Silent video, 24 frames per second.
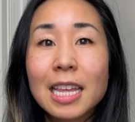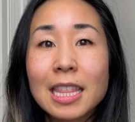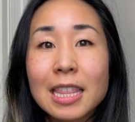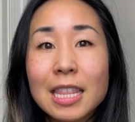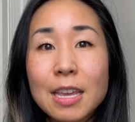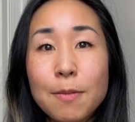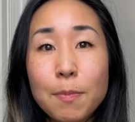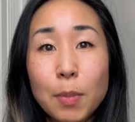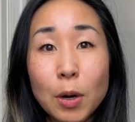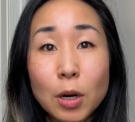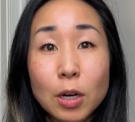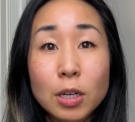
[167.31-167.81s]

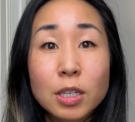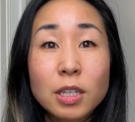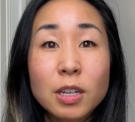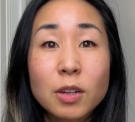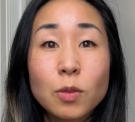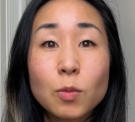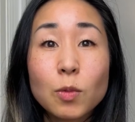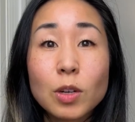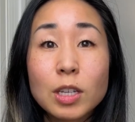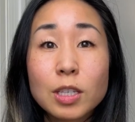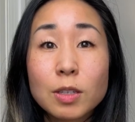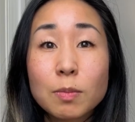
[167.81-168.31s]
the
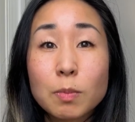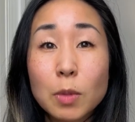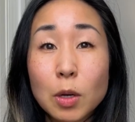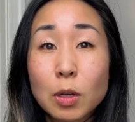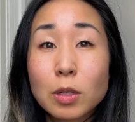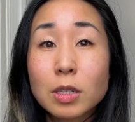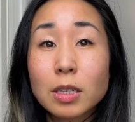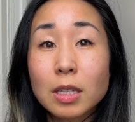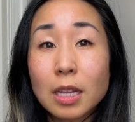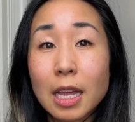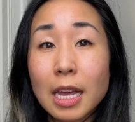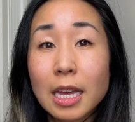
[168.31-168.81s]
person was
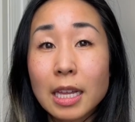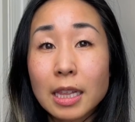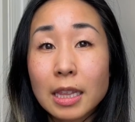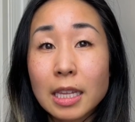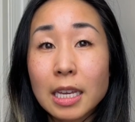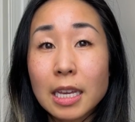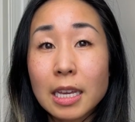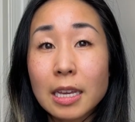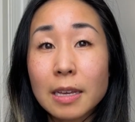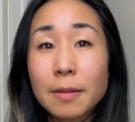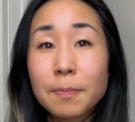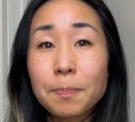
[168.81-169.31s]
most
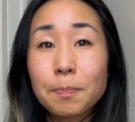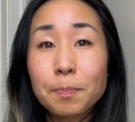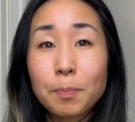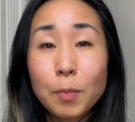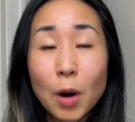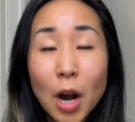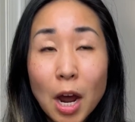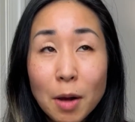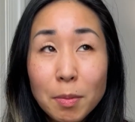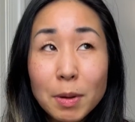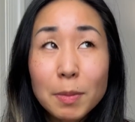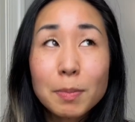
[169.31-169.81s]
likely
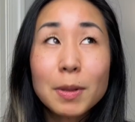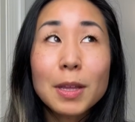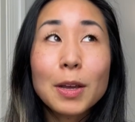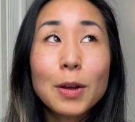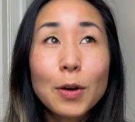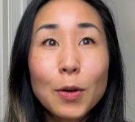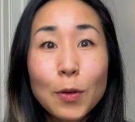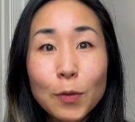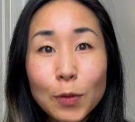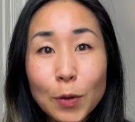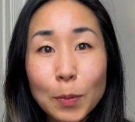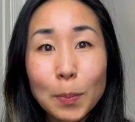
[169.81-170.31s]
probably
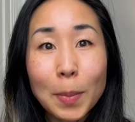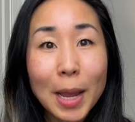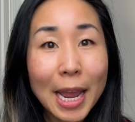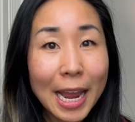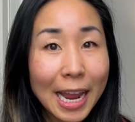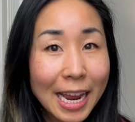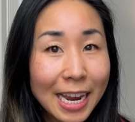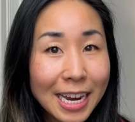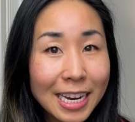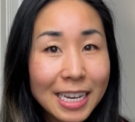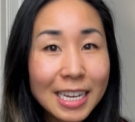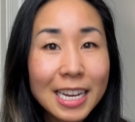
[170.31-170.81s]

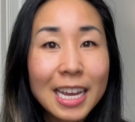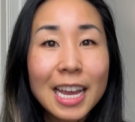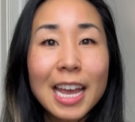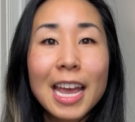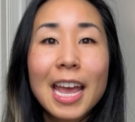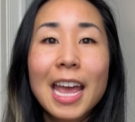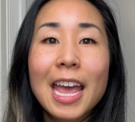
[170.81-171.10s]
overpaid.